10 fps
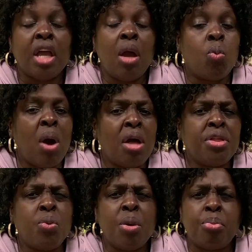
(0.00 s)
And while
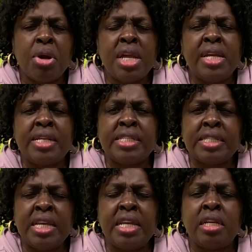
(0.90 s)
they were praying and
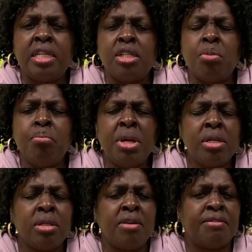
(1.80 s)
singing in the
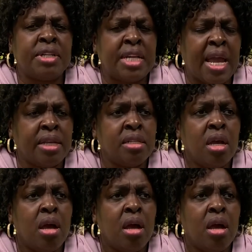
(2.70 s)
middle of the night,